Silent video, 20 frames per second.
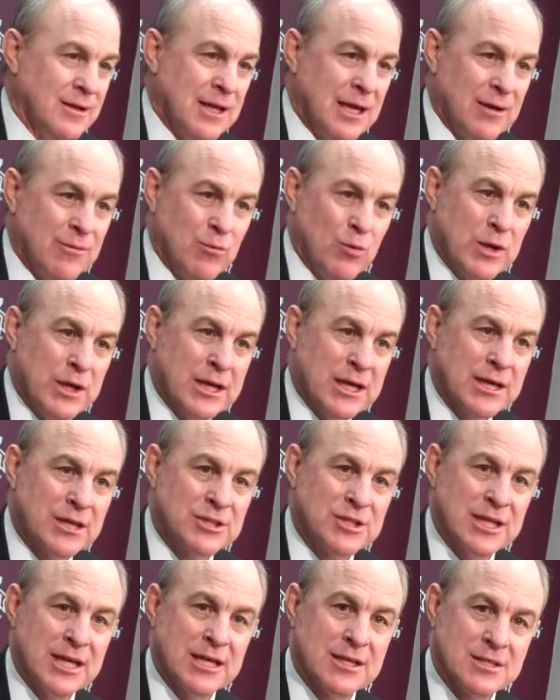that we get a
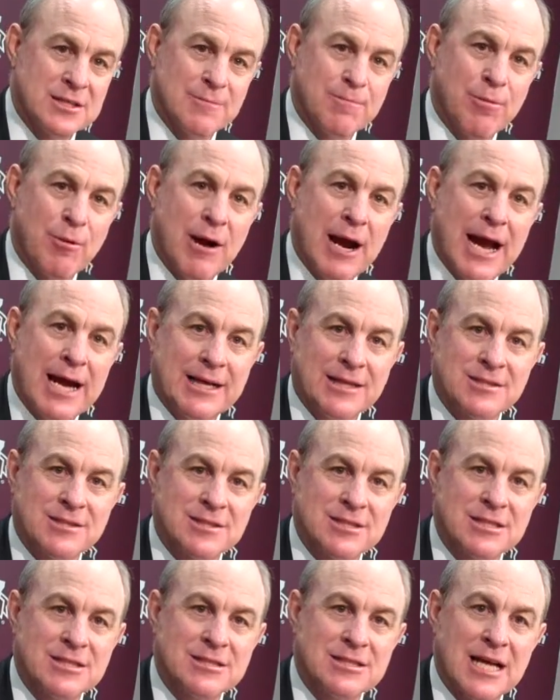chance to practice
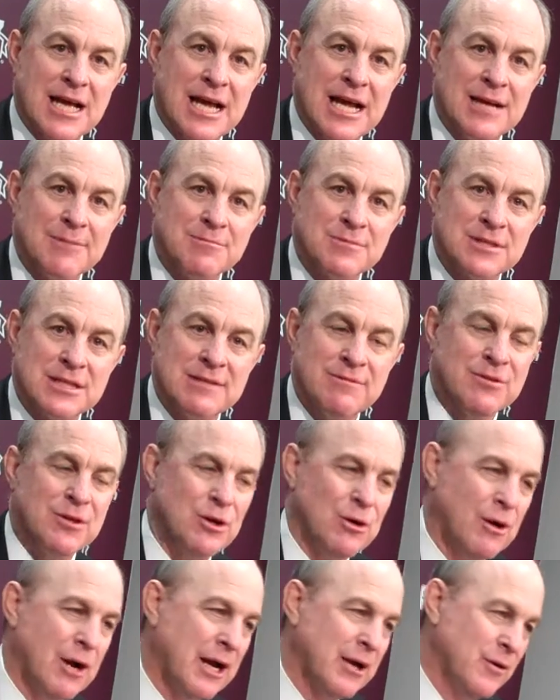six times, even
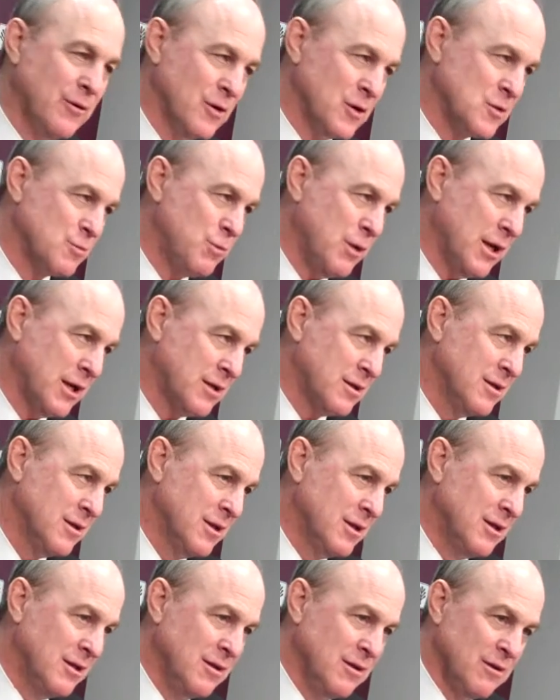though I don't expect
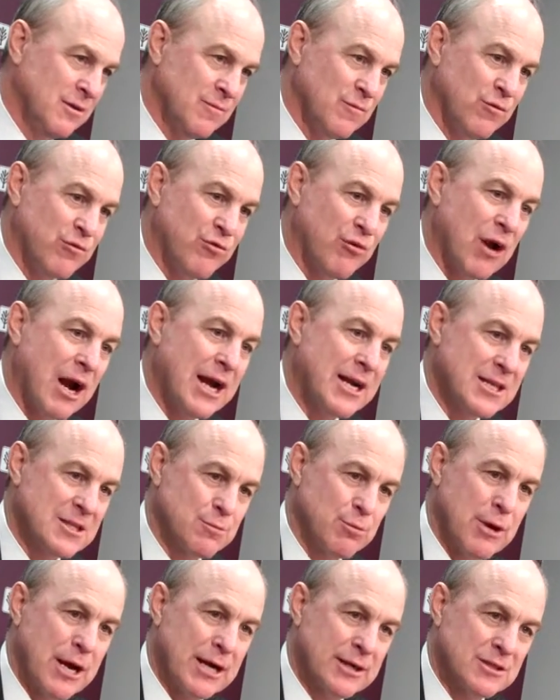
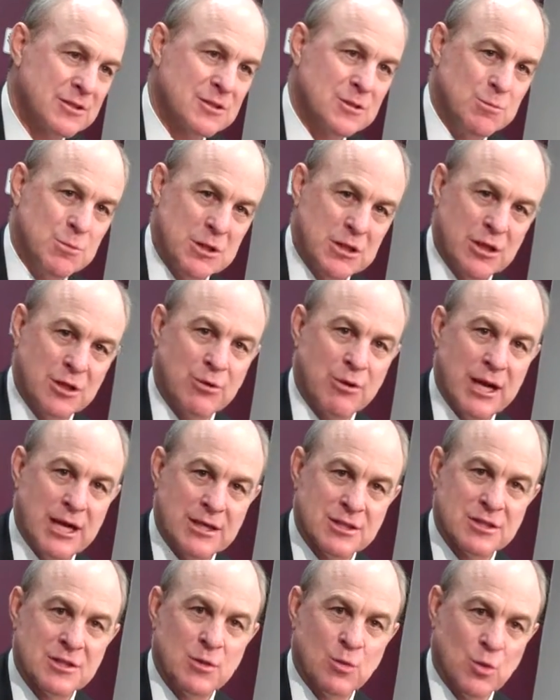Friday's practice to be the
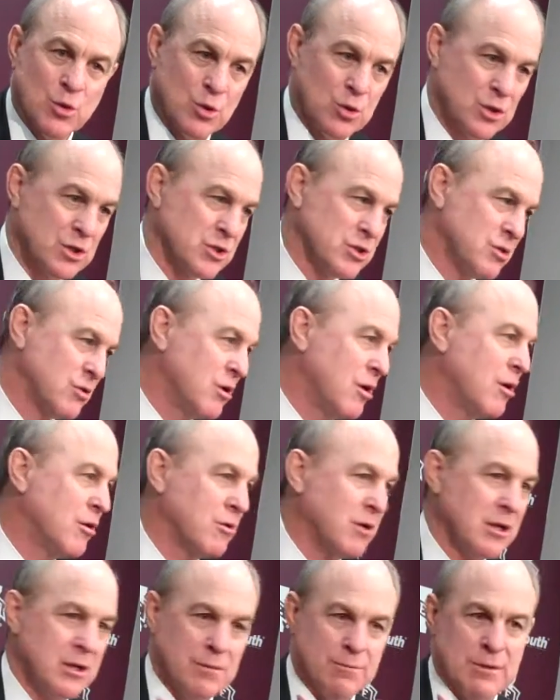greatest in the world because they're
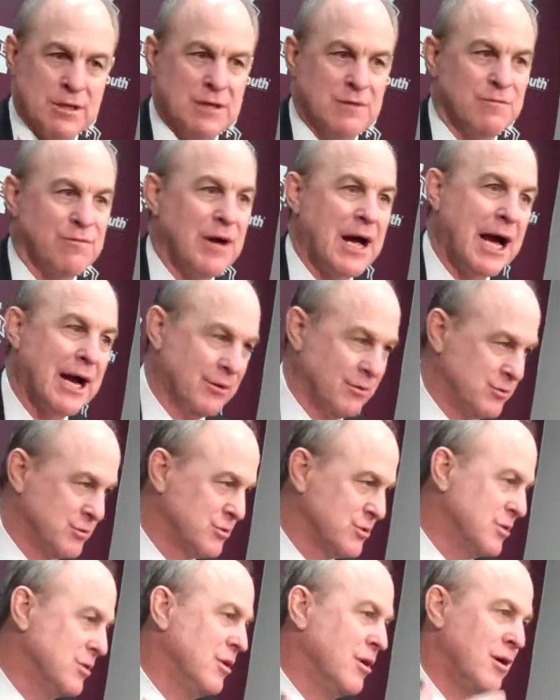all going to be in
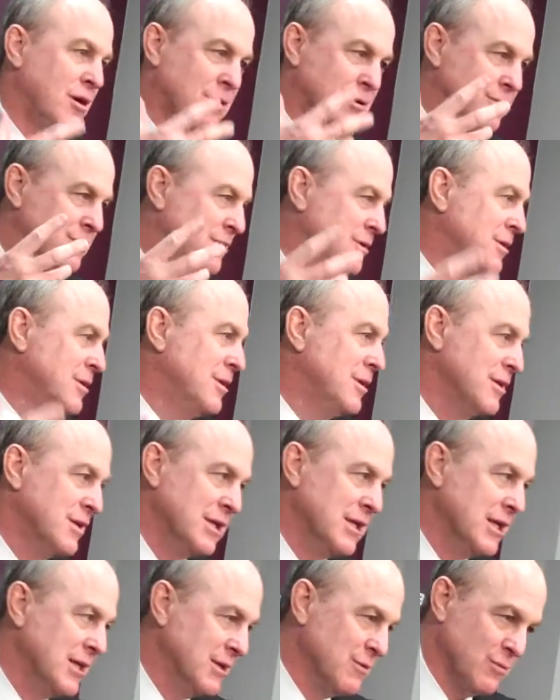finals and all
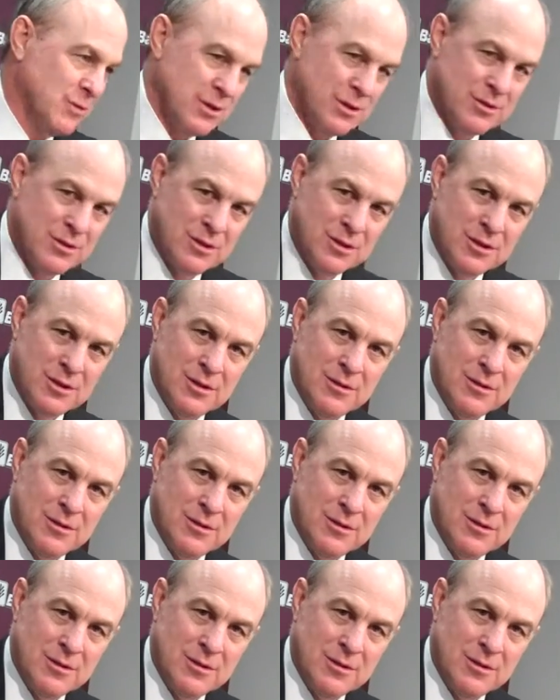dealing with